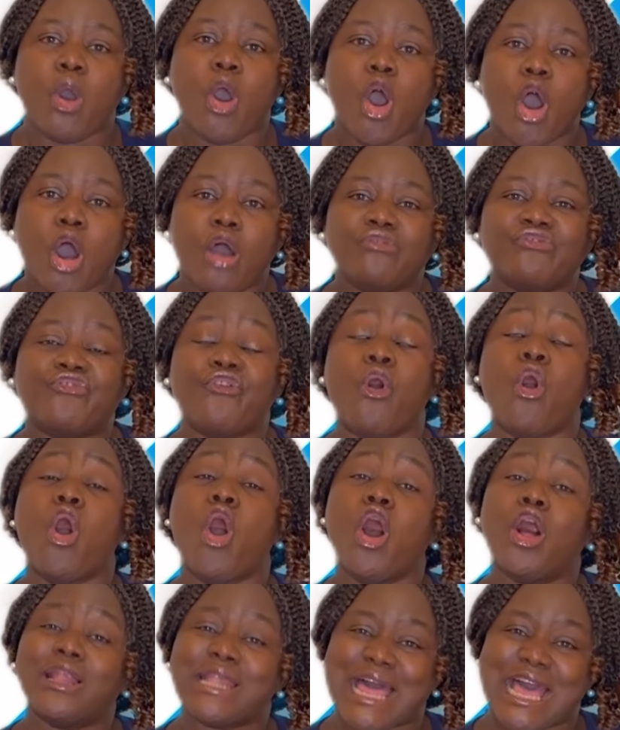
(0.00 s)
all for
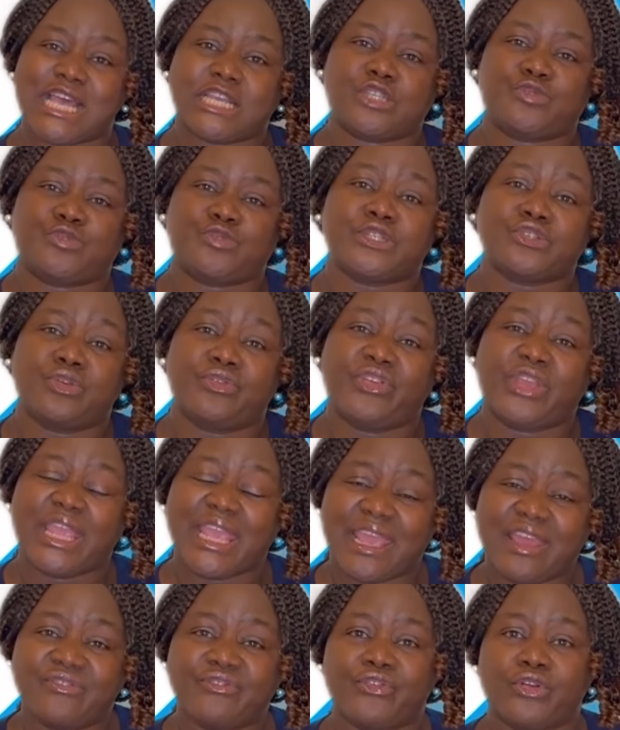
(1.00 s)
all aspects of
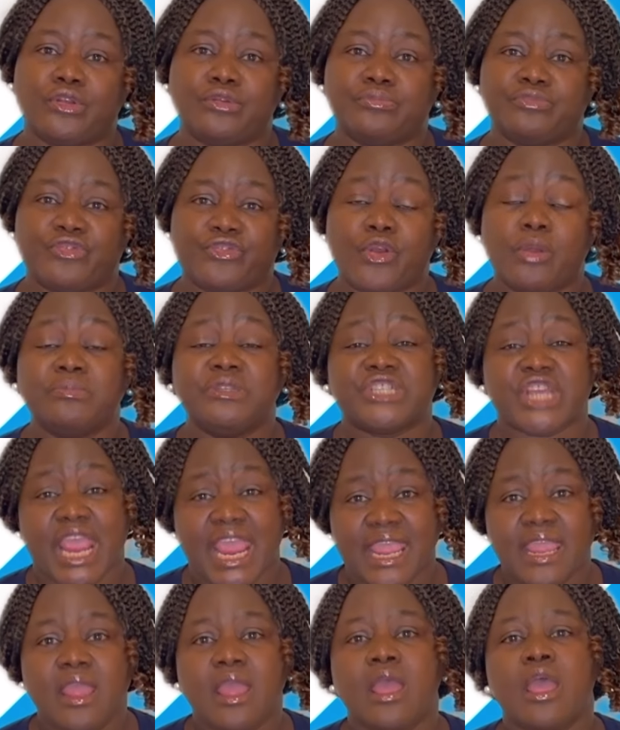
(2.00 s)
care from
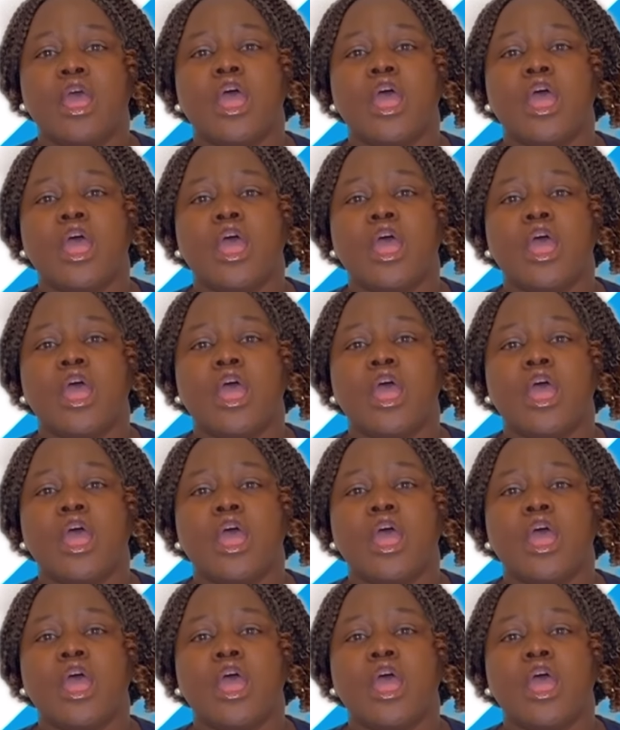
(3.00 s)
J.